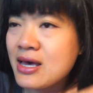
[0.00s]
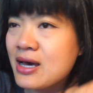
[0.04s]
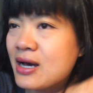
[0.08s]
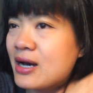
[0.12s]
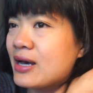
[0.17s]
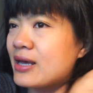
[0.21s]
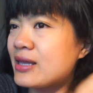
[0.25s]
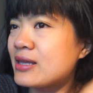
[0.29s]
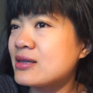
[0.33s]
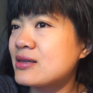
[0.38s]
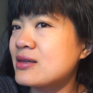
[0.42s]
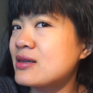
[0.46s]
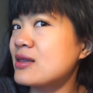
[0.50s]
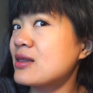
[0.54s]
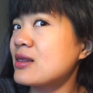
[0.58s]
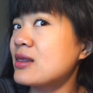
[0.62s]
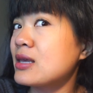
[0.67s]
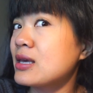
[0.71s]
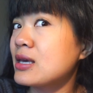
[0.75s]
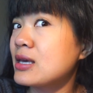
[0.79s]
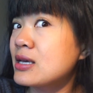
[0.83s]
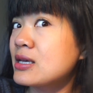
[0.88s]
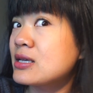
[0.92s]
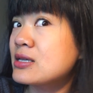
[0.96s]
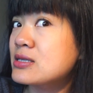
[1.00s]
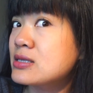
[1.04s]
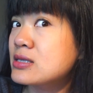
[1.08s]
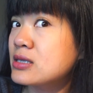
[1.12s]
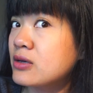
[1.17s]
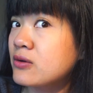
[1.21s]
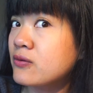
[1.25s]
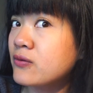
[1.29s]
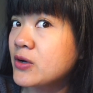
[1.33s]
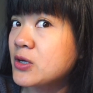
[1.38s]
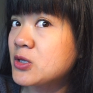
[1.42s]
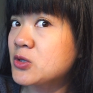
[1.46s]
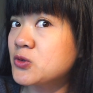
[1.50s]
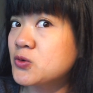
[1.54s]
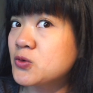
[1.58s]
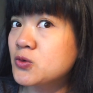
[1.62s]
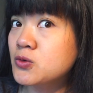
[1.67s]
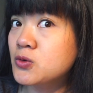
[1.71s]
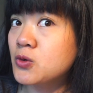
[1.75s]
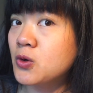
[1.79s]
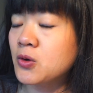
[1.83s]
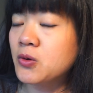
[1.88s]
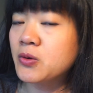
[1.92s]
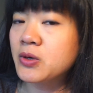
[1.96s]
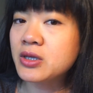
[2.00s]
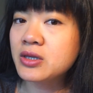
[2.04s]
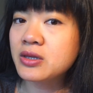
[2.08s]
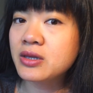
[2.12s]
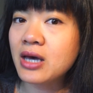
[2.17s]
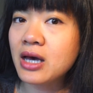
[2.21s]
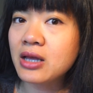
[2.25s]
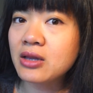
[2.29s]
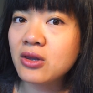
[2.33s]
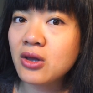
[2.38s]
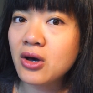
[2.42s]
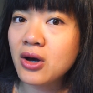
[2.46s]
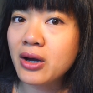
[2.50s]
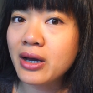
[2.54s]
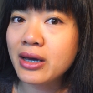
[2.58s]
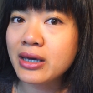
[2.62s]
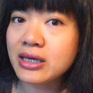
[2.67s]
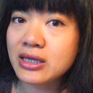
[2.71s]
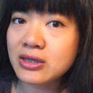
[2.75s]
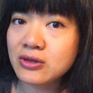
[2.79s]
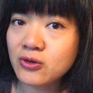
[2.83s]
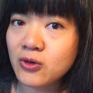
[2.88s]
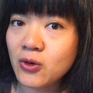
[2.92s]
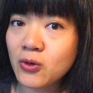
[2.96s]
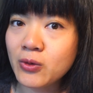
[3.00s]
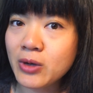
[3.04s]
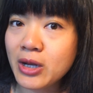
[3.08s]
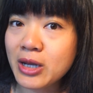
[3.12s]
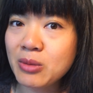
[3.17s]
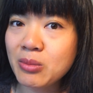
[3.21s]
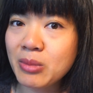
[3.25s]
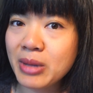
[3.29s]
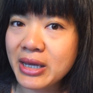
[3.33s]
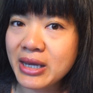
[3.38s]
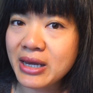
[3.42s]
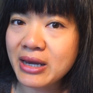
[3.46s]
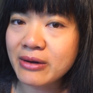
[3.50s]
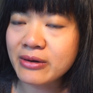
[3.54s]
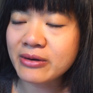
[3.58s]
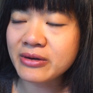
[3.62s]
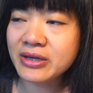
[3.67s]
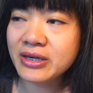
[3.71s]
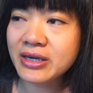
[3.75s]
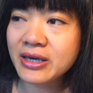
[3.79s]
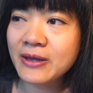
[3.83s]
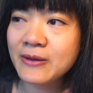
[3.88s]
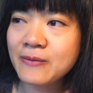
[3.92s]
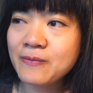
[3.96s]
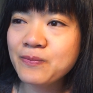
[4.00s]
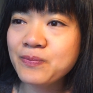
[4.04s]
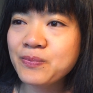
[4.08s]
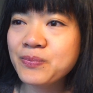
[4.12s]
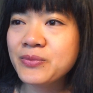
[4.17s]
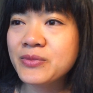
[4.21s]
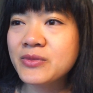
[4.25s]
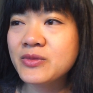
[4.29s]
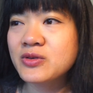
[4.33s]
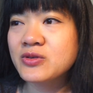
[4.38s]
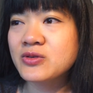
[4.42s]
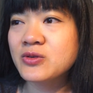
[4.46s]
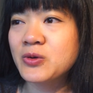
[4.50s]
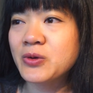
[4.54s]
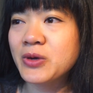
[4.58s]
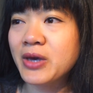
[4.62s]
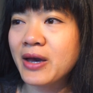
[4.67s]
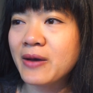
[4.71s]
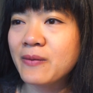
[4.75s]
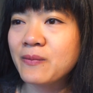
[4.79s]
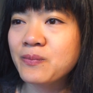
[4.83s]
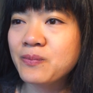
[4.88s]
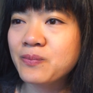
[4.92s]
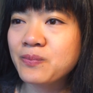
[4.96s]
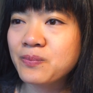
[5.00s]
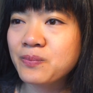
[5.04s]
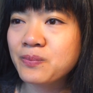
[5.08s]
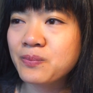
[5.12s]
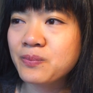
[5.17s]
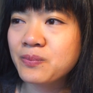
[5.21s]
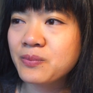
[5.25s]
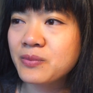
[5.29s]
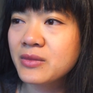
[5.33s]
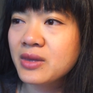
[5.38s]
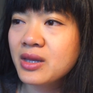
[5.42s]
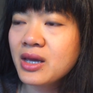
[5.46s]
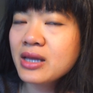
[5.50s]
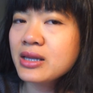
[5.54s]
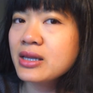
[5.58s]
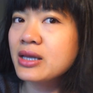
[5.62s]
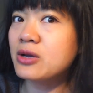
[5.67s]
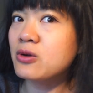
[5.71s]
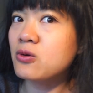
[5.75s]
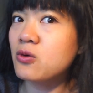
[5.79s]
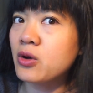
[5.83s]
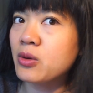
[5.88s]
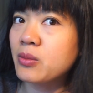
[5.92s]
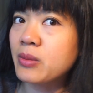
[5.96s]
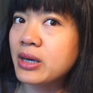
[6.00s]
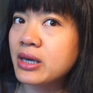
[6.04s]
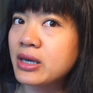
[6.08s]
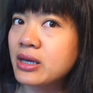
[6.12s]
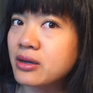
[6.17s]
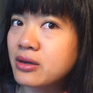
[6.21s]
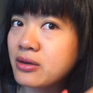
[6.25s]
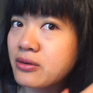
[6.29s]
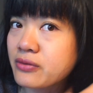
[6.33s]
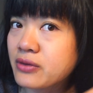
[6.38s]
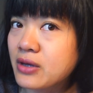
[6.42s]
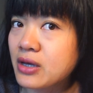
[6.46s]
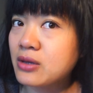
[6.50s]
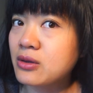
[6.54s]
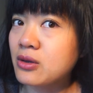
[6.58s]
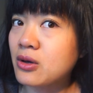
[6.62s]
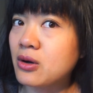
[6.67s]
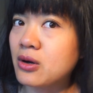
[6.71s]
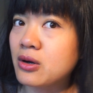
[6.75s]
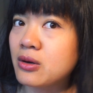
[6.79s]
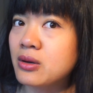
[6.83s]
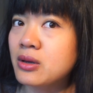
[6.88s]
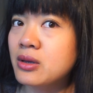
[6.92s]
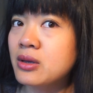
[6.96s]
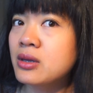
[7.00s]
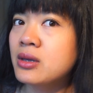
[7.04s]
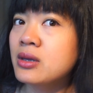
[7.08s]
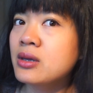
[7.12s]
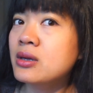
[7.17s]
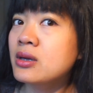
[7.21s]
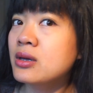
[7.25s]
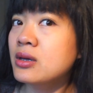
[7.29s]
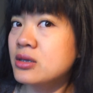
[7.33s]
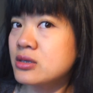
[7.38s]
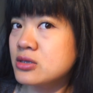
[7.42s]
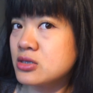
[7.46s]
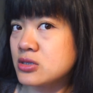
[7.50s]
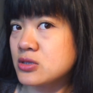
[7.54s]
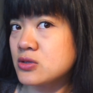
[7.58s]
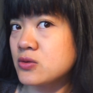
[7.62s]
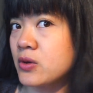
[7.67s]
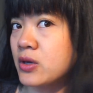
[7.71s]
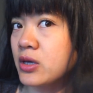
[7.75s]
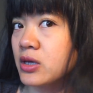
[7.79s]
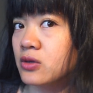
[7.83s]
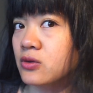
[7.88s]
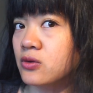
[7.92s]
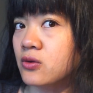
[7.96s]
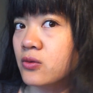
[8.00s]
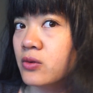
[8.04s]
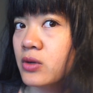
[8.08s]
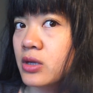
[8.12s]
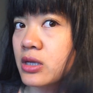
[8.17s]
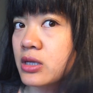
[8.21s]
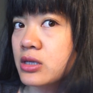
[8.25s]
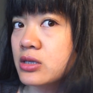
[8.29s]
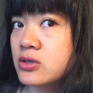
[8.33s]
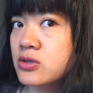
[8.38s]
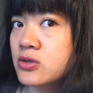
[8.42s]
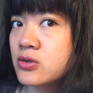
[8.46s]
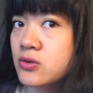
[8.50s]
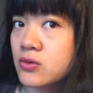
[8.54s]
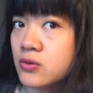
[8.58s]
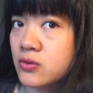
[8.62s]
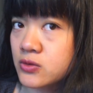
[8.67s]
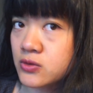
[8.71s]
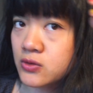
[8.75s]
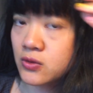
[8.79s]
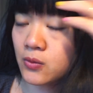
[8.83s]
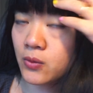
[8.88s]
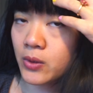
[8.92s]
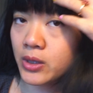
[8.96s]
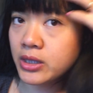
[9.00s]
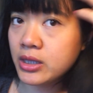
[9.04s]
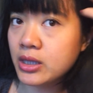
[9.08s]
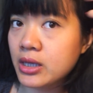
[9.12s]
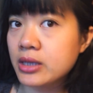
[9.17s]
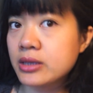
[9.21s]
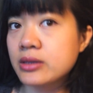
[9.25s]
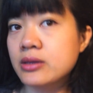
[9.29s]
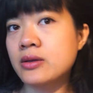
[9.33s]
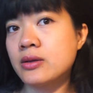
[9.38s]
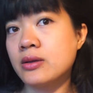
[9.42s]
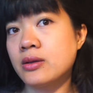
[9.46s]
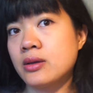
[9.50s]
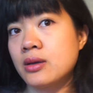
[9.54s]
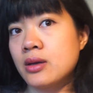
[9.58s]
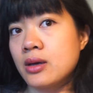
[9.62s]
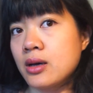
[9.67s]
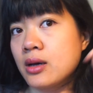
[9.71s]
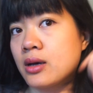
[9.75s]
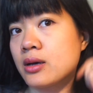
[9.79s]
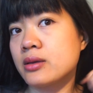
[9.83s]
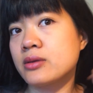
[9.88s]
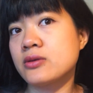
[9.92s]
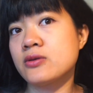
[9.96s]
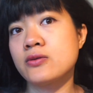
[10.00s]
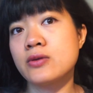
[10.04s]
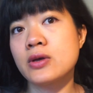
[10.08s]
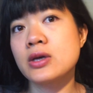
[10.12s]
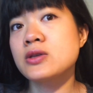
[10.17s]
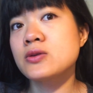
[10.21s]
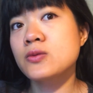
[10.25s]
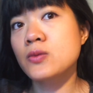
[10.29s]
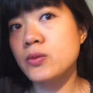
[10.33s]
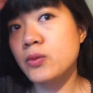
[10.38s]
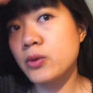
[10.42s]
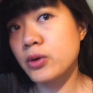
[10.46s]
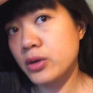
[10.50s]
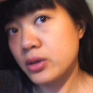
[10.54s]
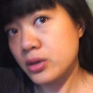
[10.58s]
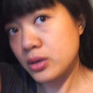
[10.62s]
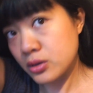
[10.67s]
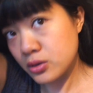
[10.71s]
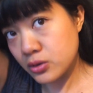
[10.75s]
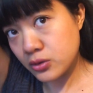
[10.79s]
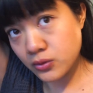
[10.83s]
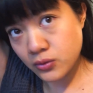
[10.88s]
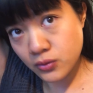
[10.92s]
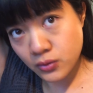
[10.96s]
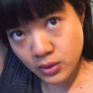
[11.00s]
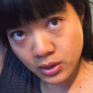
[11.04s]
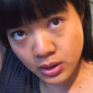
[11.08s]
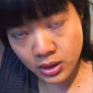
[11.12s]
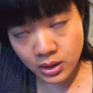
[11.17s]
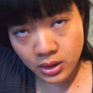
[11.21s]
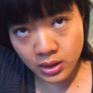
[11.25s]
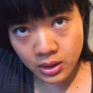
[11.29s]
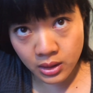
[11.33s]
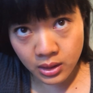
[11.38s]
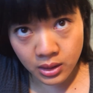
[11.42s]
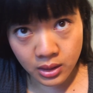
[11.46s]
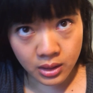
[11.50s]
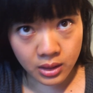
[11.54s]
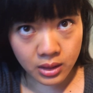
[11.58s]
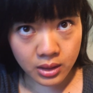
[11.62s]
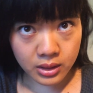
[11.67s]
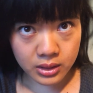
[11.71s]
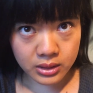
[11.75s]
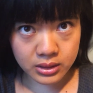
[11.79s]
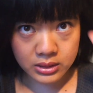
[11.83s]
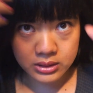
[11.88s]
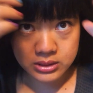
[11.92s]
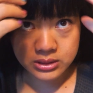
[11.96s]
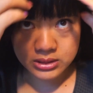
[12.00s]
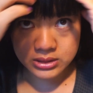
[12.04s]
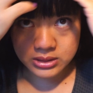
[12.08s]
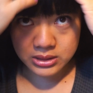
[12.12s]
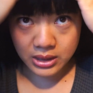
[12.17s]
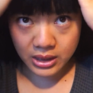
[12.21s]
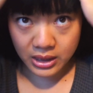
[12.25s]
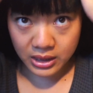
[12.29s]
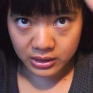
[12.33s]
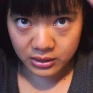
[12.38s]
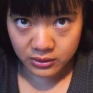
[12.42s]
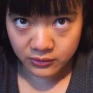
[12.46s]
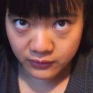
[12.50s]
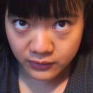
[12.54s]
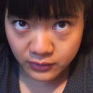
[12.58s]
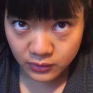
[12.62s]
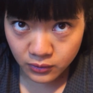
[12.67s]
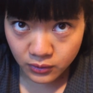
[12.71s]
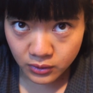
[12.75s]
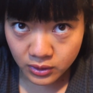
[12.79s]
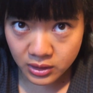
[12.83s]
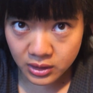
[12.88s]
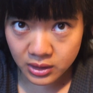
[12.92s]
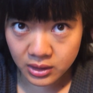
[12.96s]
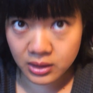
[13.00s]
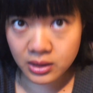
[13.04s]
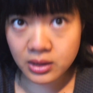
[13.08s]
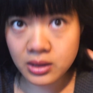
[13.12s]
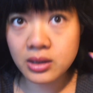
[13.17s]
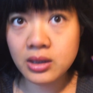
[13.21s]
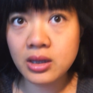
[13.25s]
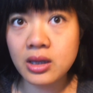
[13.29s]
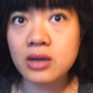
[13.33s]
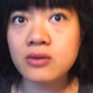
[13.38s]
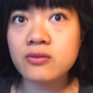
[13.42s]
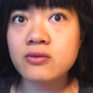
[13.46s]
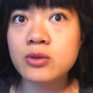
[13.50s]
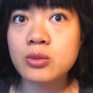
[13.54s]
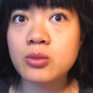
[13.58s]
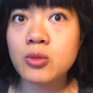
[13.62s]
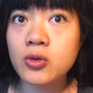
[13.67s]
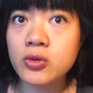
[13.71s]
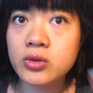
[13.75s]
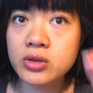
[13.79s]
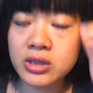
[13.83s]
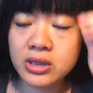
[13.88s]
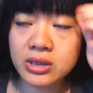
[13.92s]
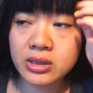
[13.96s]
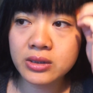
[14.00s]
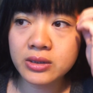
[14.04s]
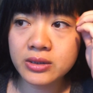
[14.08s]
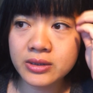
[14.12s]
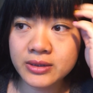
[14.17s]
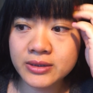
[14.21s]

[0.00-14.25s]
And the thing is, if I do grow it that long, I can donate my hair again. So yeah, I like growing my hair that long just so I can donate it too, so why not? So that's what we're gonna do. It's kind of annoying. Every morning